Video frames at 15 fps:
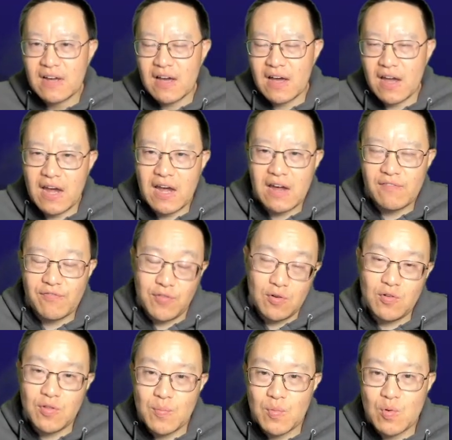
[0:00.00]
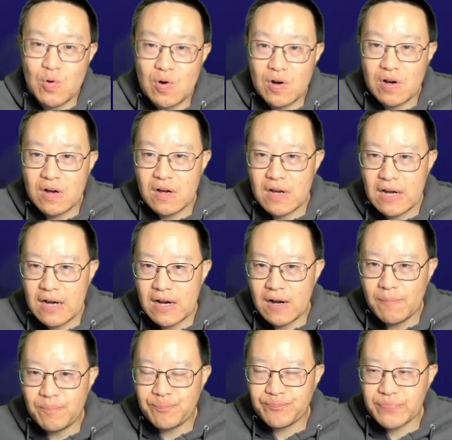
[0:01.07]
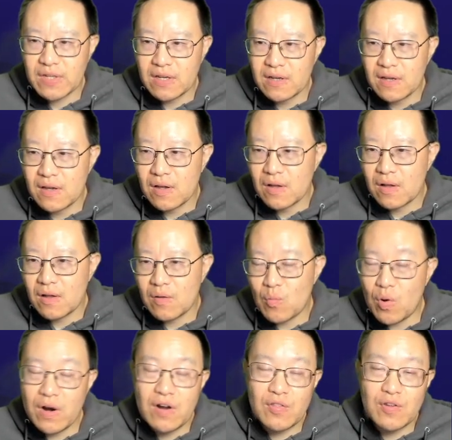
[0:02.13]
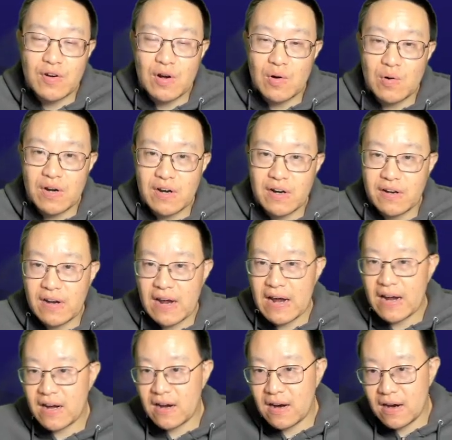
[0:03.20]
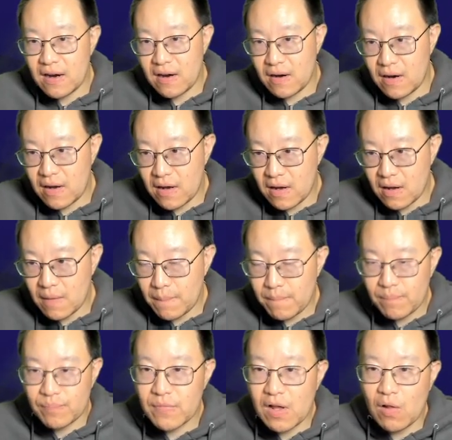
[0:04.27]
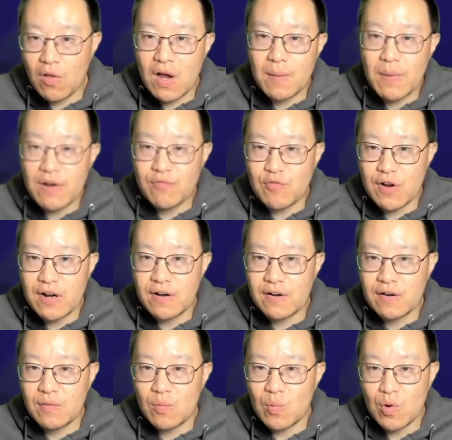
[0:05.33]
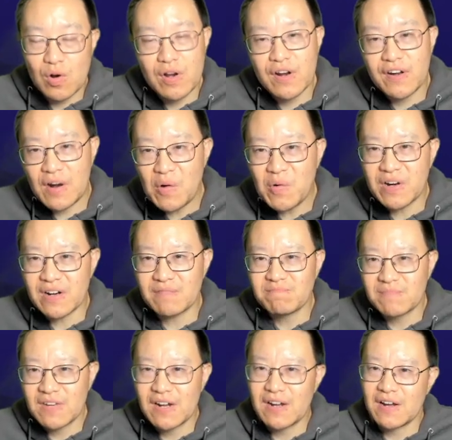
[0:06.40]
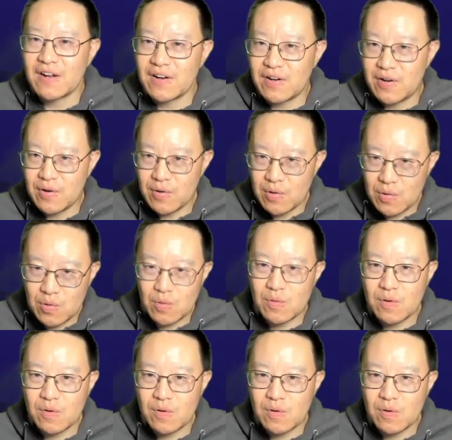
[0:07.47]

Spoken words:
And furthermore, one other note is that a lot of my friends were consulted to